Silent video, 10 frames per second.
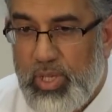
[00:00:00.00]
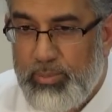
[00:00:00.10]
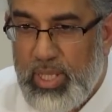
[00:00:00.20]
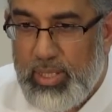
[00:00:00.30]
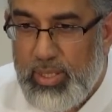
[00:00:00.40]

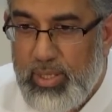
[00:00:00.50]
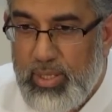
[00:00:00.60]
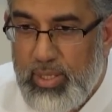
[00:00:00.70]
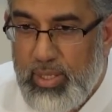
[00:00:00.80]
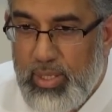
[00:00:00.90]
Rahman.
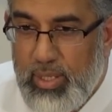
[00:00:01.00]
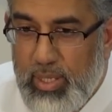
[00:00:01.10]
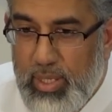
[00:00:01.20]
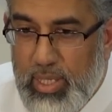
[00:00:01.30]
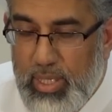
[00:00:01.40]

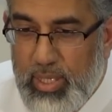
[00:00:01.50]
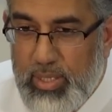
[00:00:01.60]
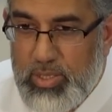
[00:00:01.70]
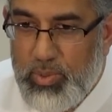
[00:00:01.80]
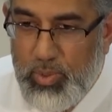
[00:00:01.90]

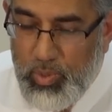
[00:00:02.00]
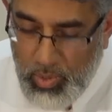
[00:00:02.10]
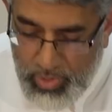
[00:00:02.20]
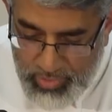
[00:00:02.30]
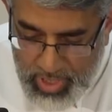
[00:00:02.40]
So
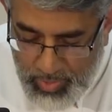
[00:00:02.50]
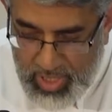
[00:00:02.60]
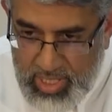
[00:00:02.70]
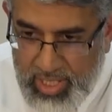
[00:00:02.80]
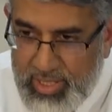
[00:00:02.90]
all three
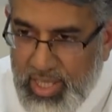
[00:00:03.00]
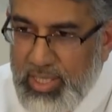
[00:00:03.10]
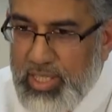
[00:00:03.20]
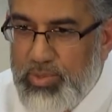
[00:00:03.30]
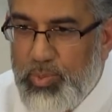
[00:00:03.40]
words
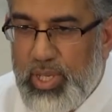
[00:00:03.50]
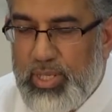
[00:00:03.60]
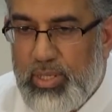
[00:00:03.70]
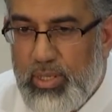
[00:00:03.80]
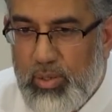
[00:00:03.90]
contain this
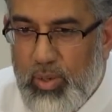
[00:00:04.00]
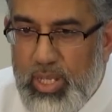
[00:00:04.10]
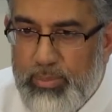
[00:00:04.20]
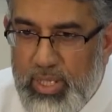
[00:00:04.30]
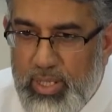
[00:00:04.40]
word,
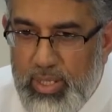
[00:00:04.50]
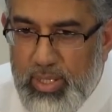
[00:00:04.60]
Rahma.